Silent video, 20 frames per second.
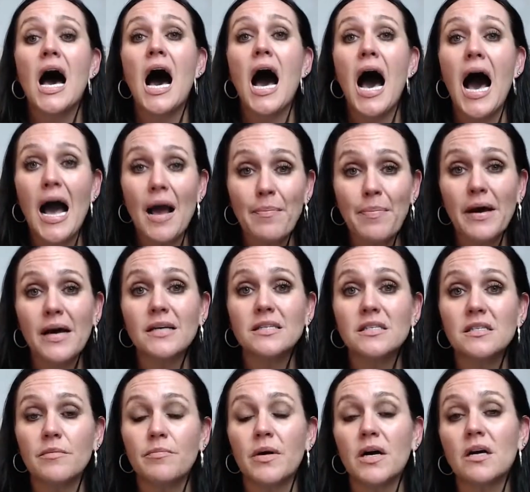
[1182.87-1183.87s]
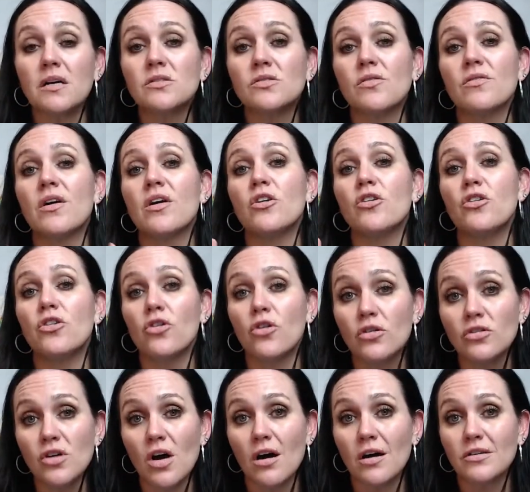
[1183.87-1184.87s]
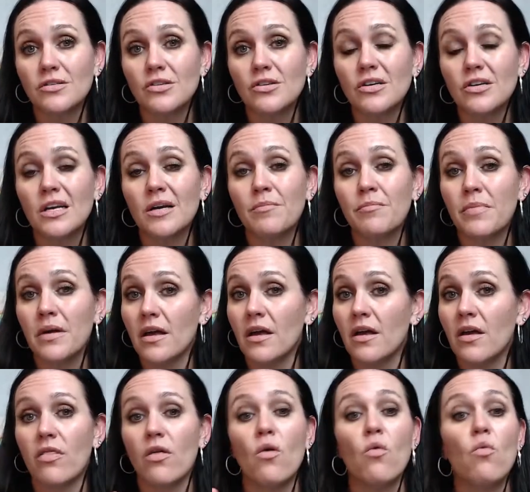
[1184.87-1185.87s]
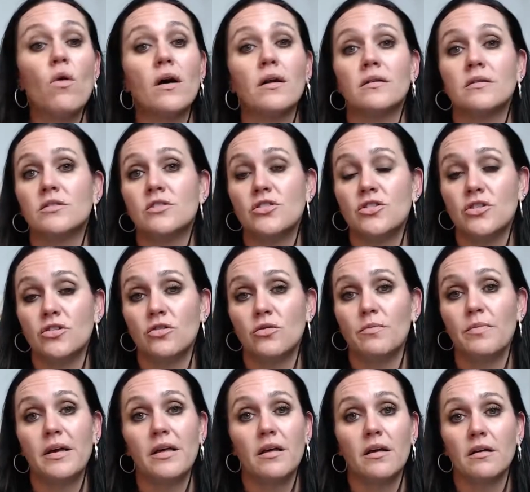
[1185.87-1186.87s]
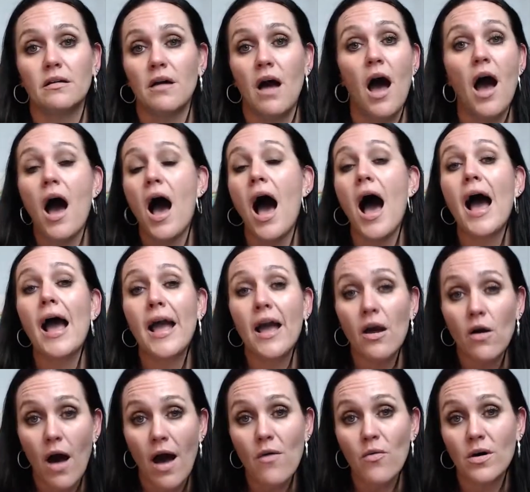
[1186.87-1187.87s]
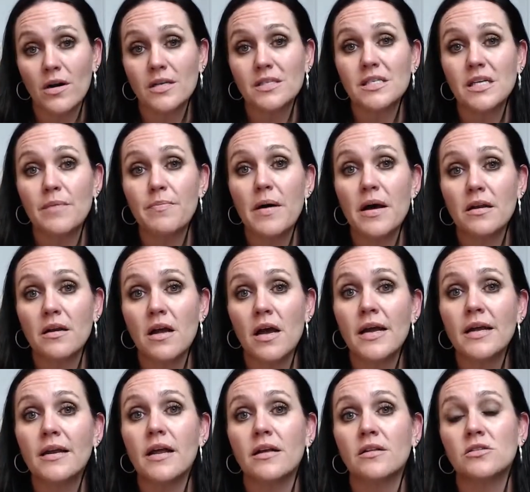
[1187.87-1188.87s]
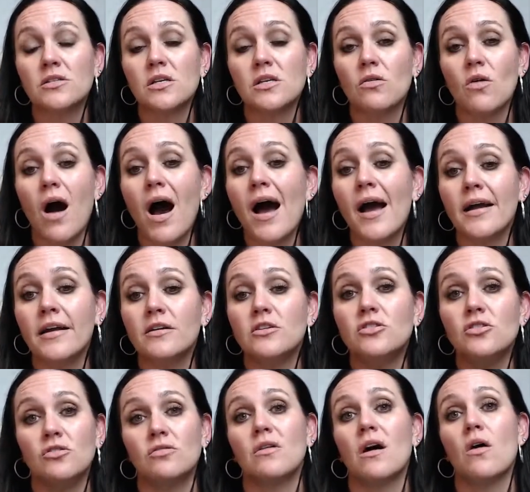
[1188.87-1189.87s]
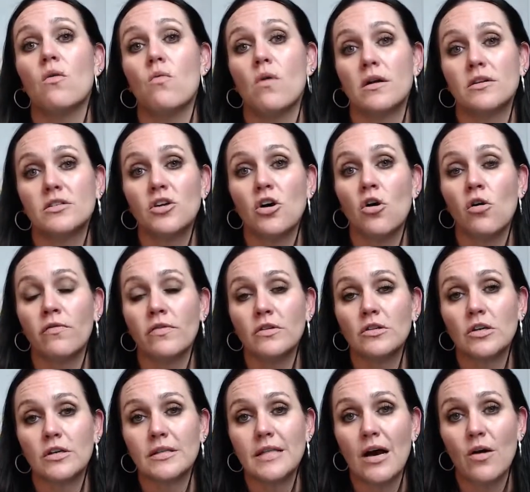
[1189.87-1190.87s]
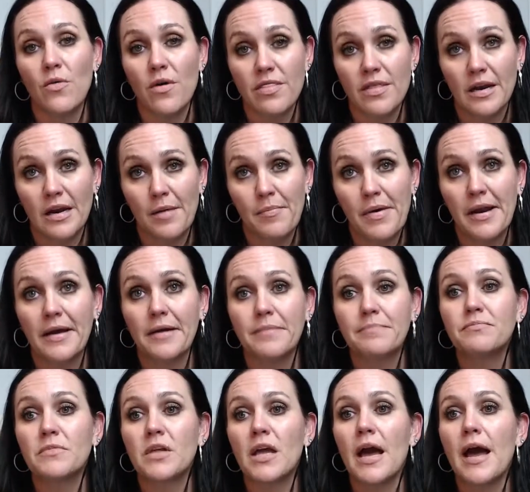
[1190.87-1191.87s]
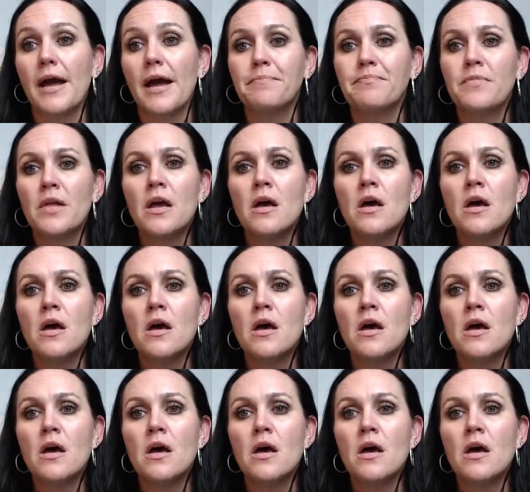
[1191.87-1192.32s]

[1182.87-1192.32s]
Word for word: I pass the buck so that your doctor can be the one to be, I want to sleep at night, and so I do not want to overlook that with anybody, okay?